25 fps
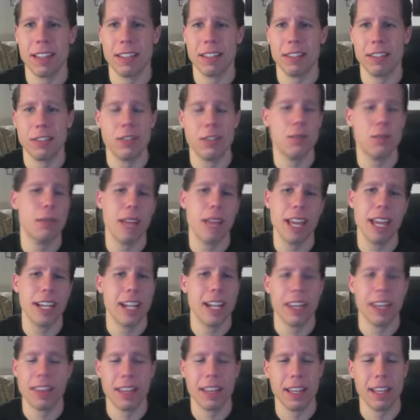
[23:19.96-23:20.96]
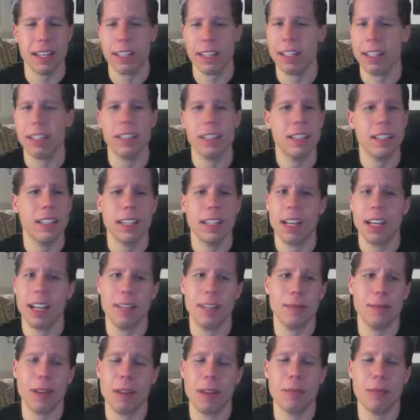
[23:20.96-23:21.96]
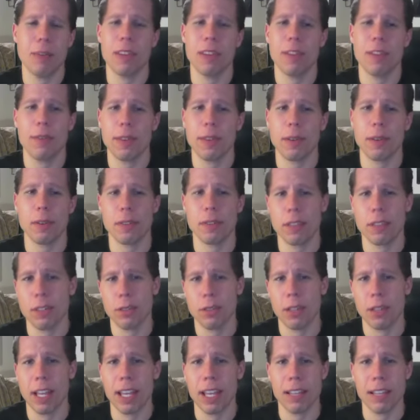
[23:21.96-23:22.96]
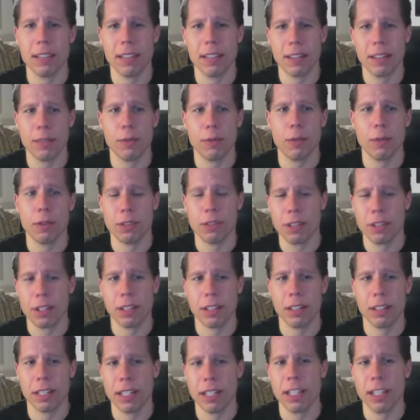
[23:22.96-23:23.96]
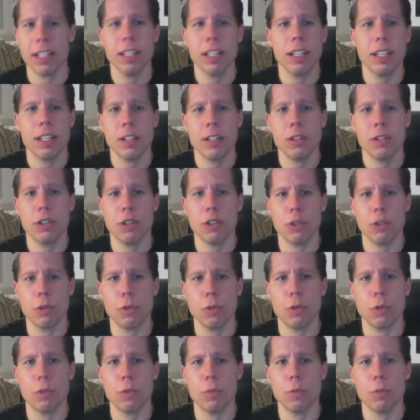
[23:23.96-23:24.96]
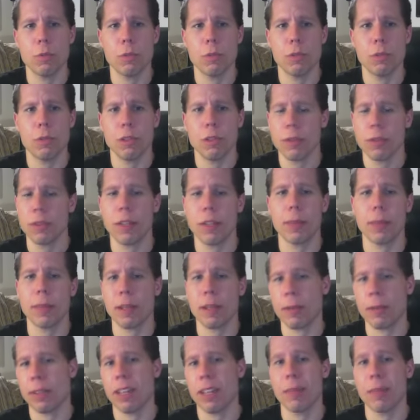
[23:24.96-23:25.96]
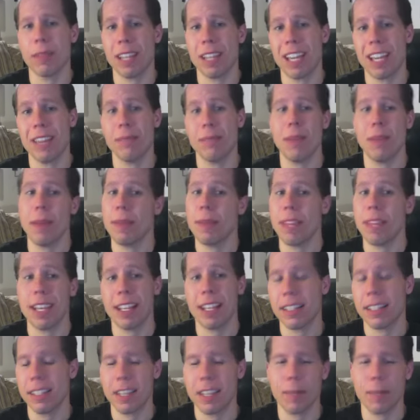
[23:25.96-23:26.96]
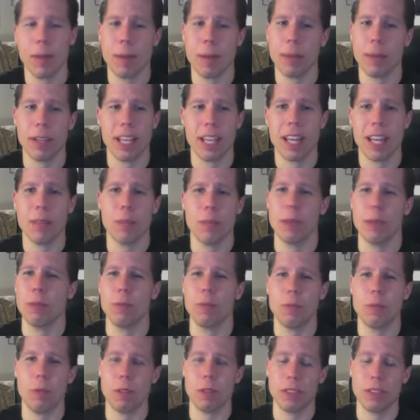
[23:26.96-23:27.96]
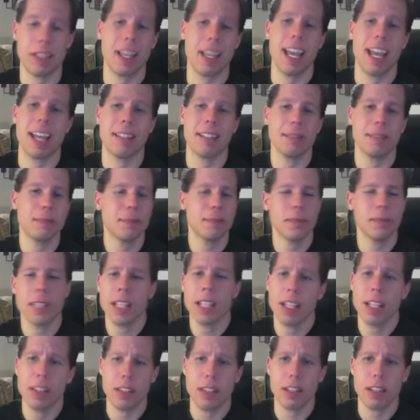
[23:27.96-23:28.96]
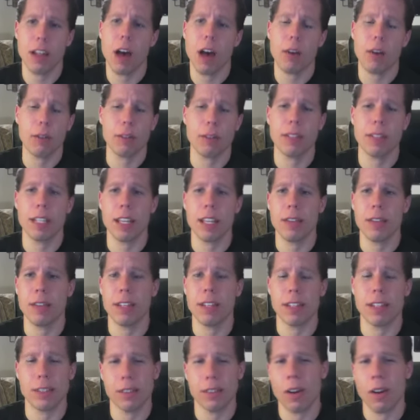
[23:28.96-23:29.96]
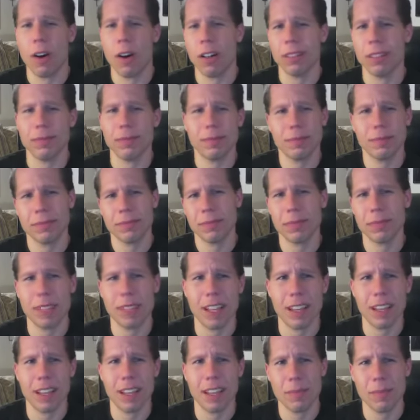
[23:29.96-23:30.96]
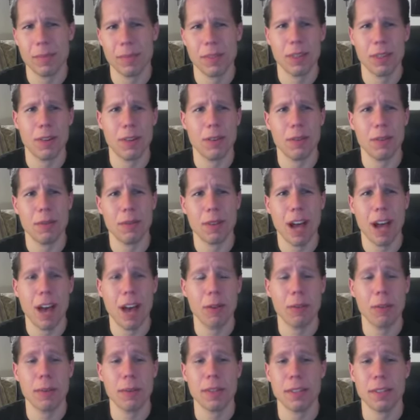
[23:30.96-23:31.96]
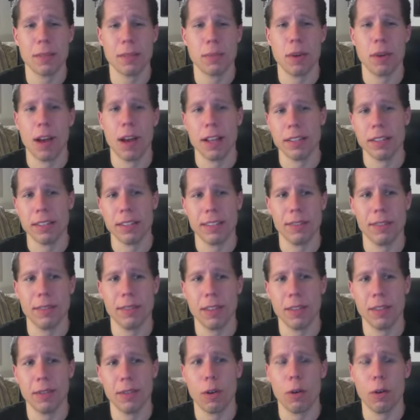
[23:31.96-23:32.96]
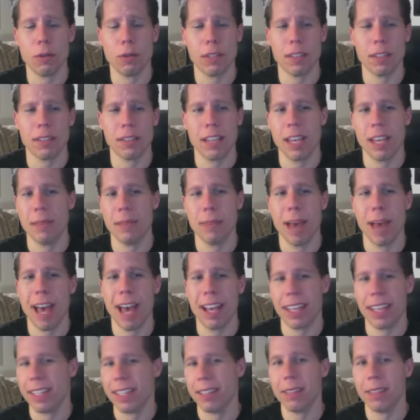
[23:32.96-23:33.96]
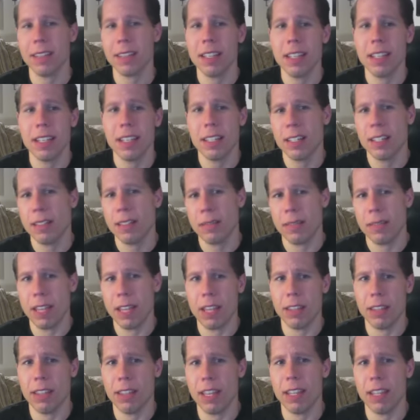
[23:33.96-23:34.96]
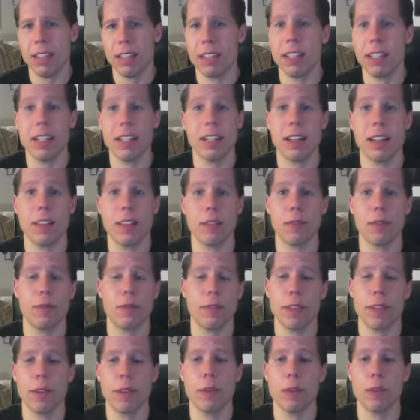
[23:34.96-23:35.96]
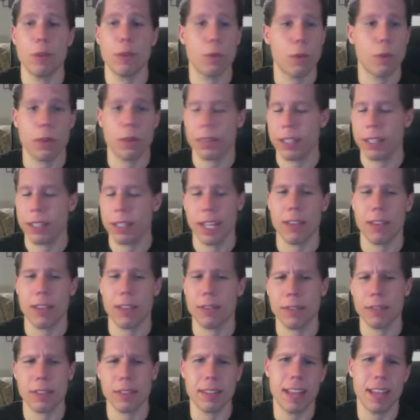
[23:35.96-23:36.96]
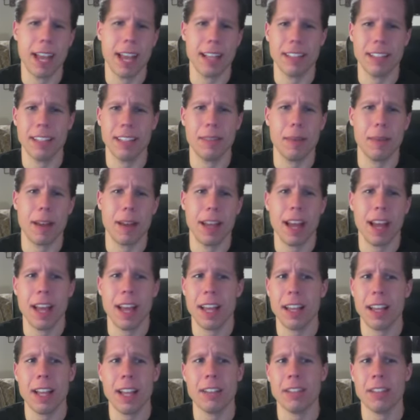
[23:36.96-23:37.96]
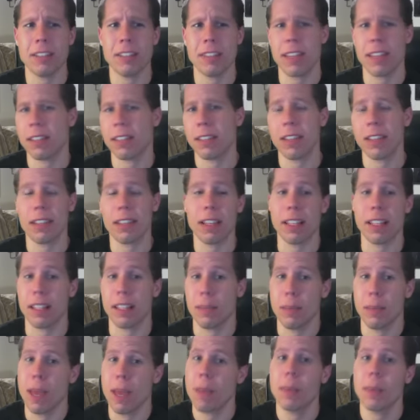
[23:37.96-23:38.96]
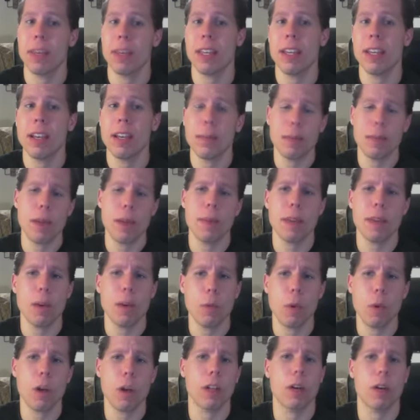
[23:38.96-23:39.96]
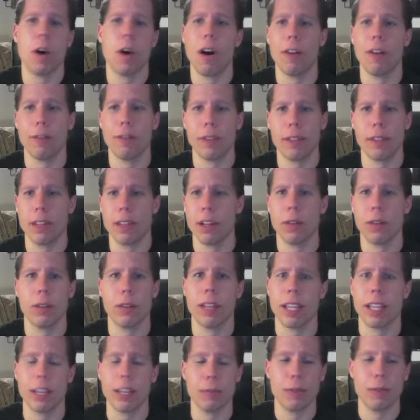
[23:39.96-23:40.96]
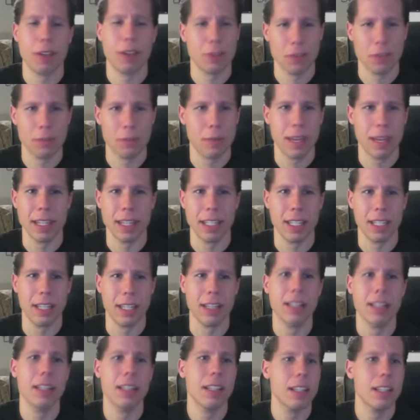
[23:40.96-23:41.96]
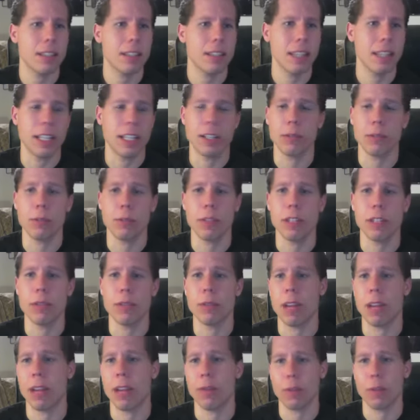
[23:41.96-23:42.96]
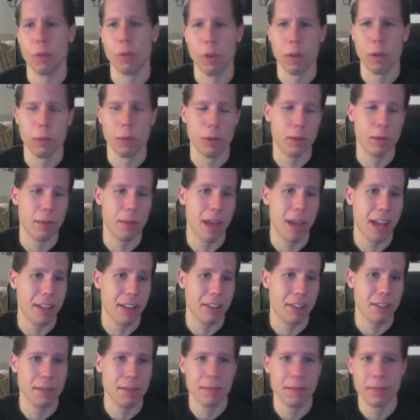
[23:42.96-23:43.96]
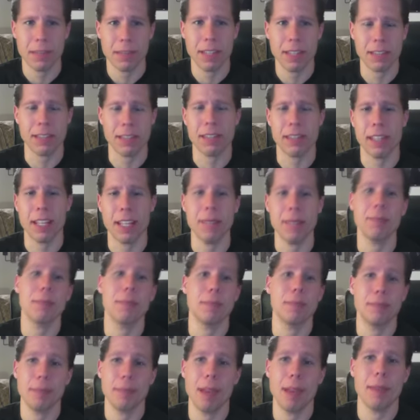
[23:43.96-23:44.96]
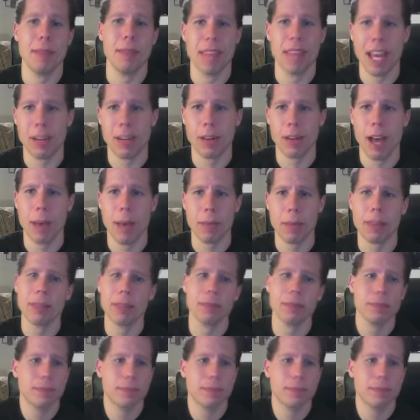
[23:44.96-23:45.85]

too late, I think. I really feel it's too late, unfortunately, to do something with them again. Maybe they could team up again, but once again, the novelty of it is gone. So I would be surprised if Goldust came back and they did another feud or worked together as a tag team. I just think it's unlikely. Maybe a one-off, you know, like at WrestleMania, they could reunite for one more match as a team. Maybe that'll happen.